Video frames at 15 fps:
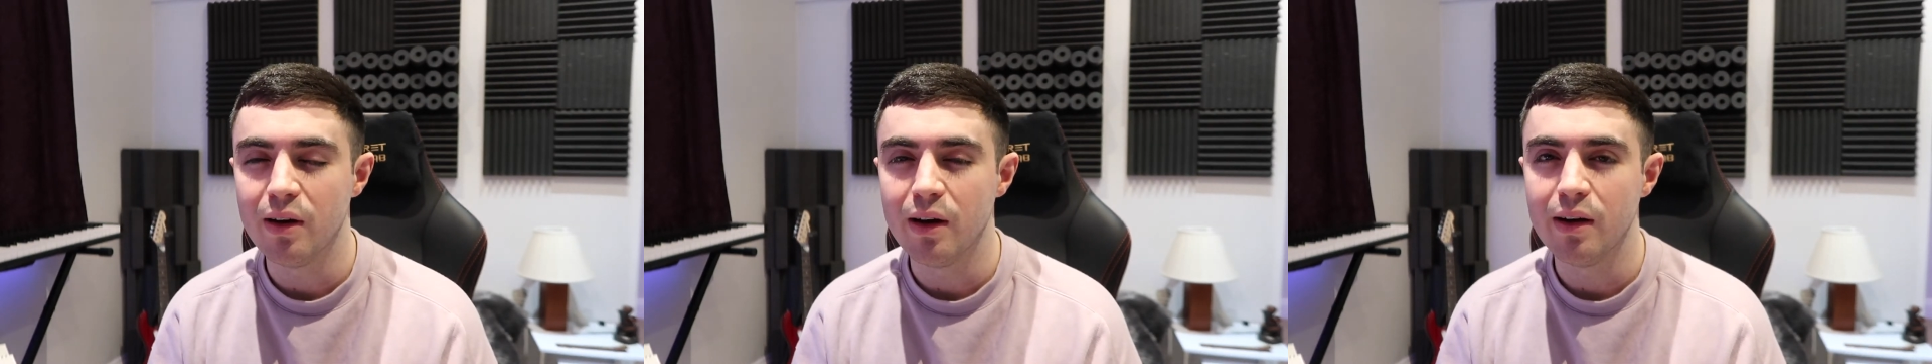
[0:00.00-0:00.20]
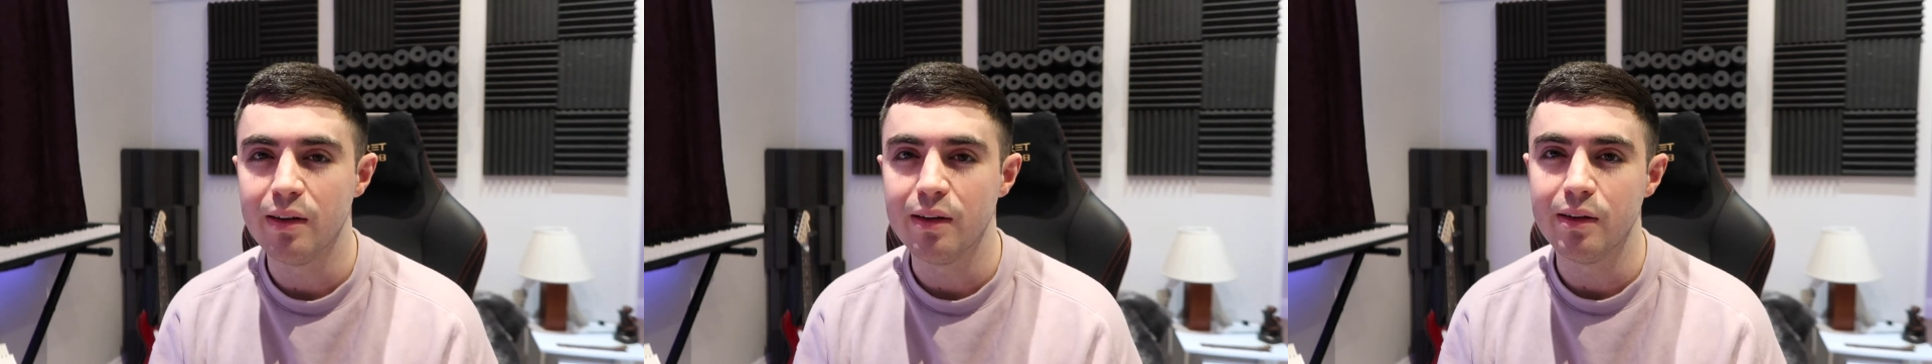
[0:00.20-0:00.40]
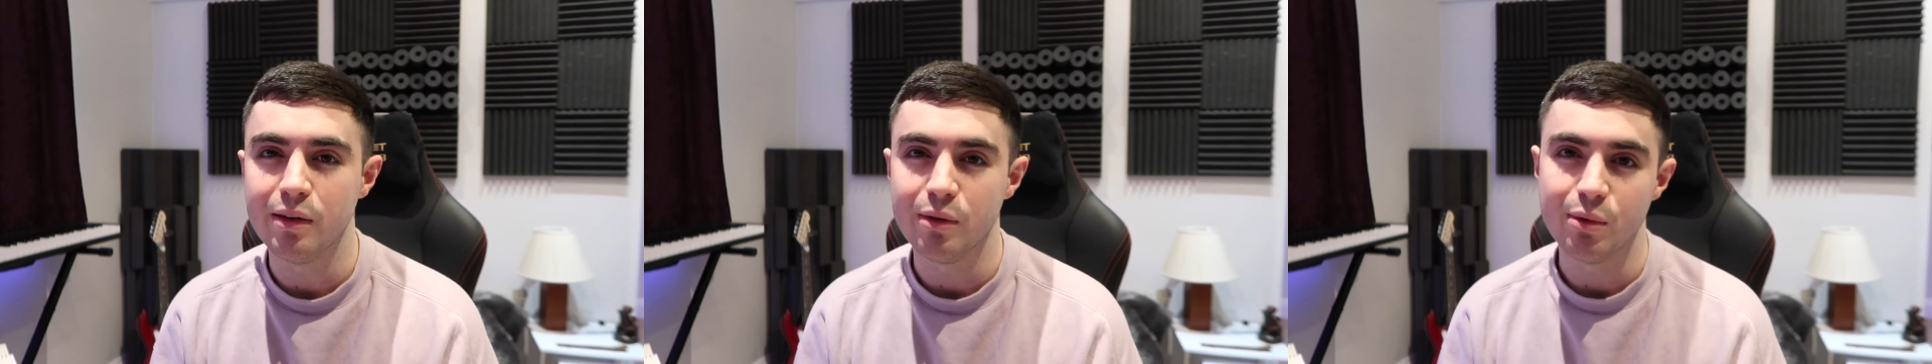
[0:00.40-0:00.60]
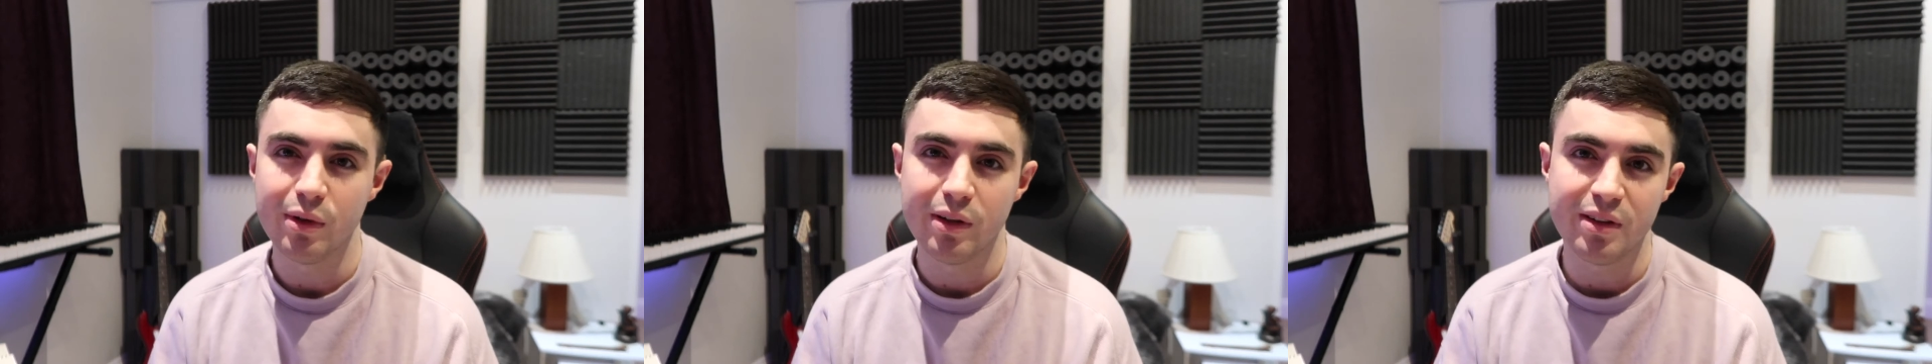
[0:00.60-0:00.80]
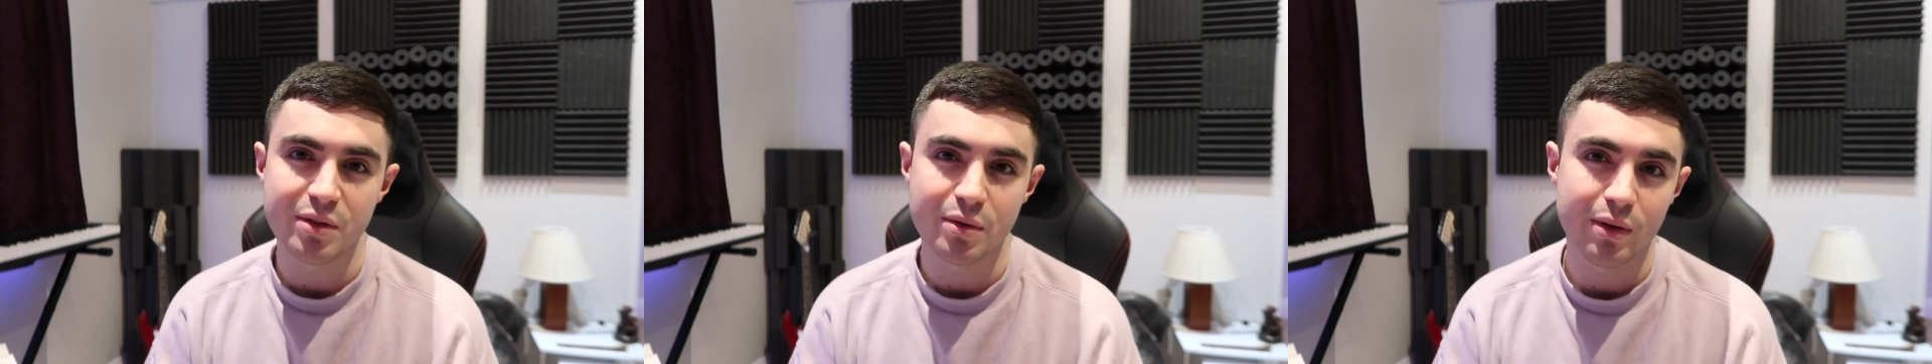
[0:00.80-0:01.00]
and the
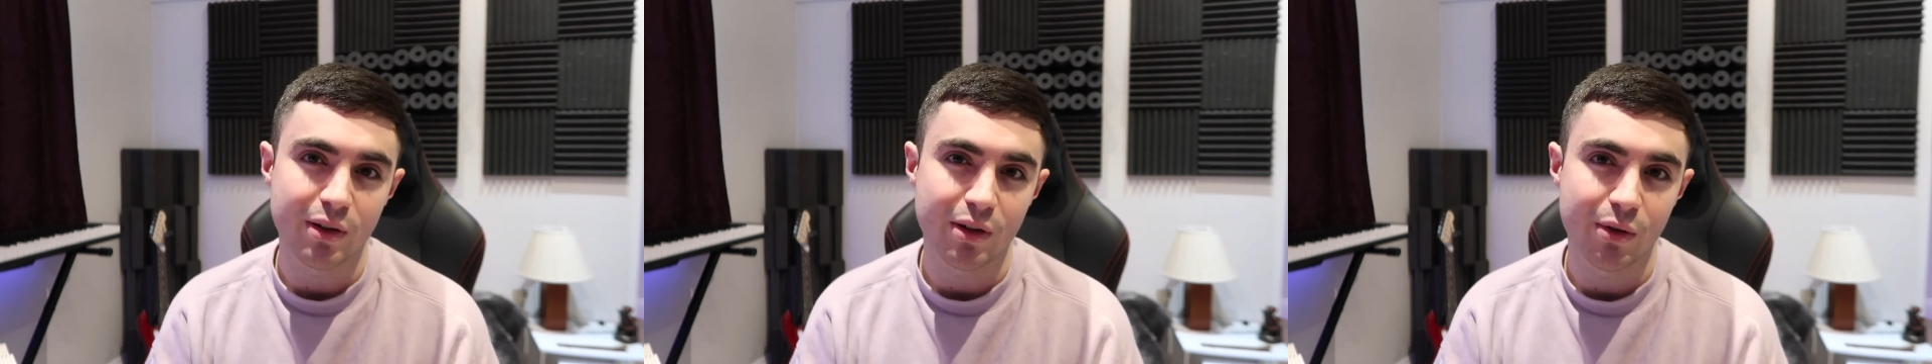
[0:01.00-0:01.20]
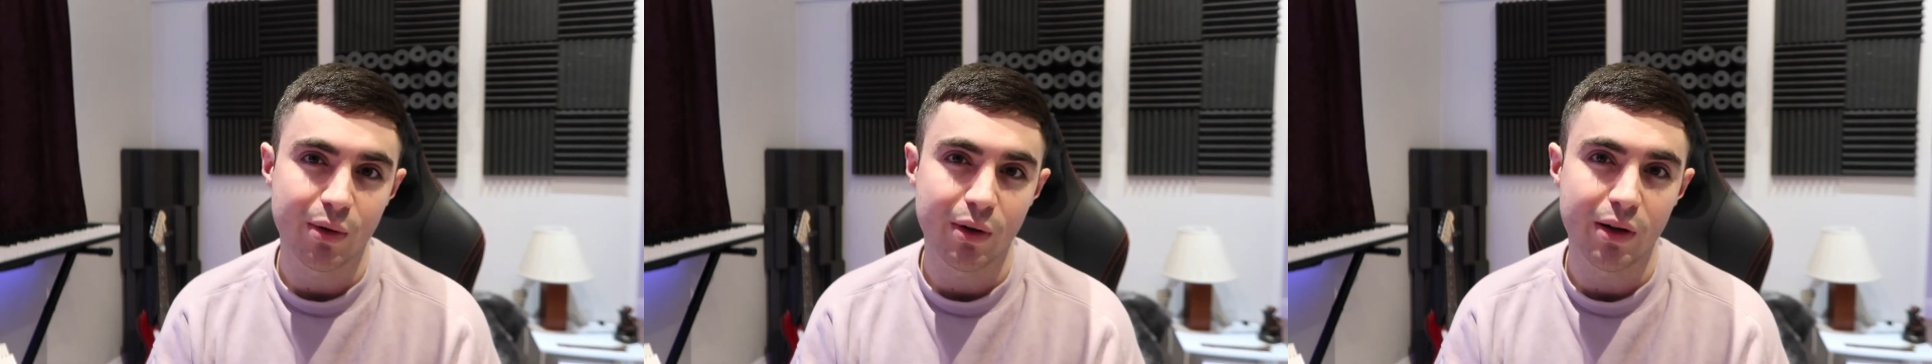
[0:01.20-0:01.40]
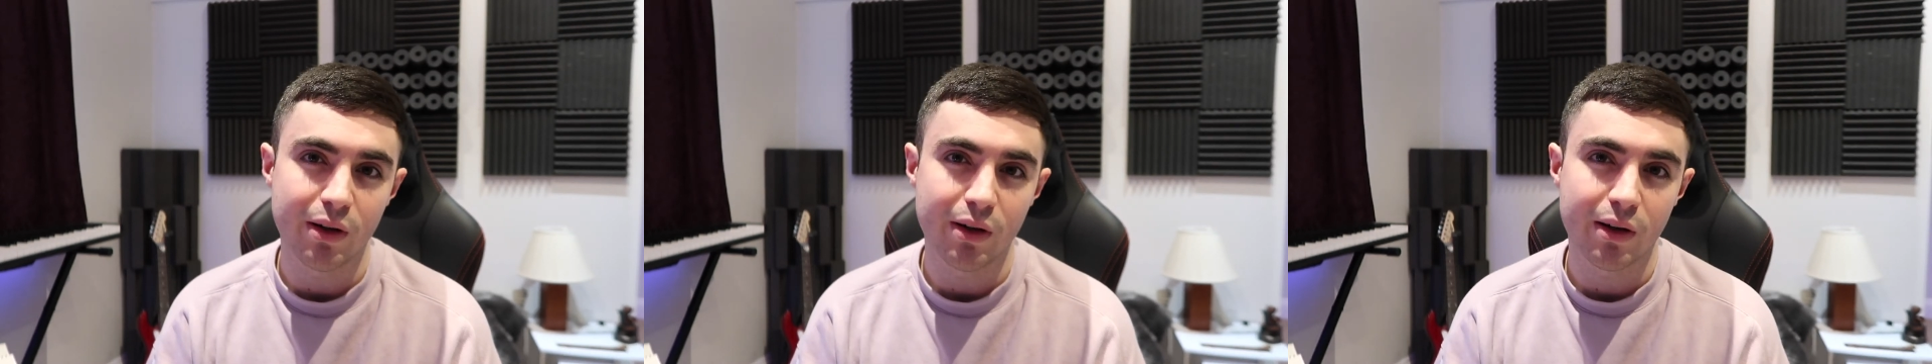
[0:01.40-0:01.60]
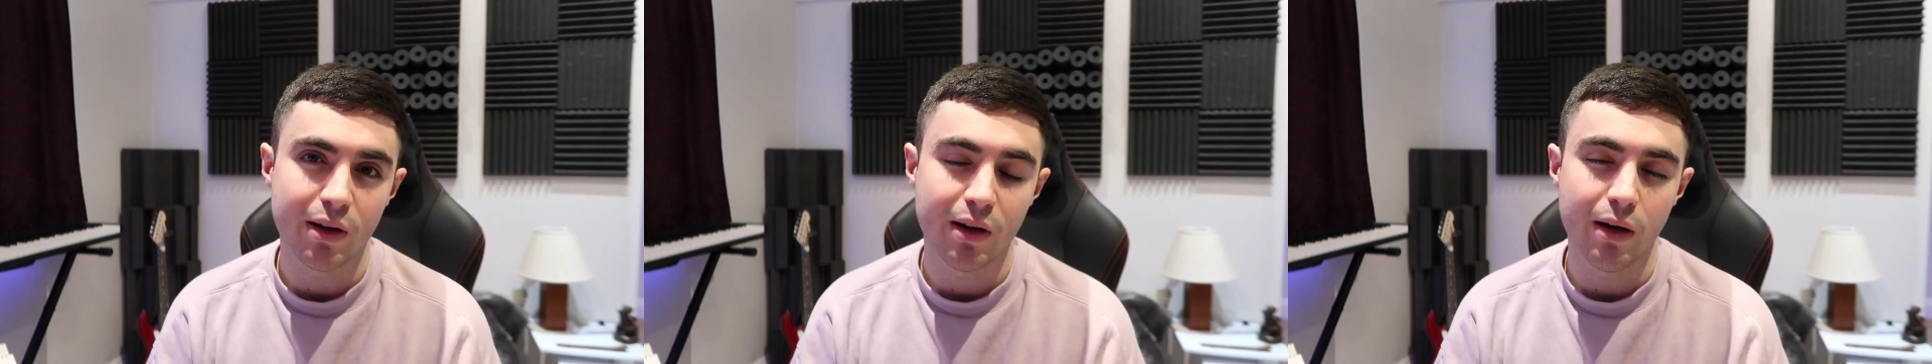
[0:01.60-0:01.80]
release really quick